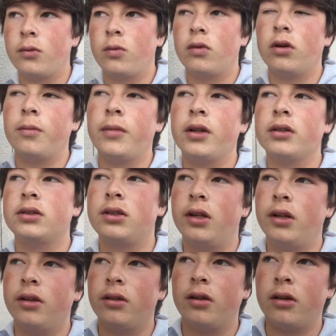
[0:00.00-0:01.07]
One man
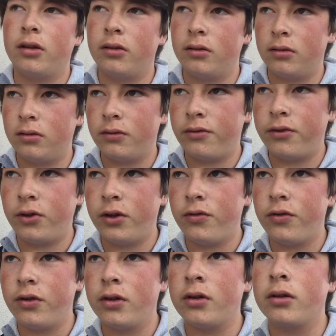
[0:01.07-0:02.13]
said that if you have
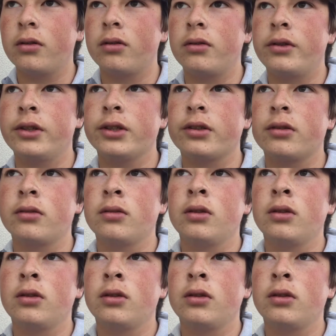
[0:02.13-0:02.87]
a dick,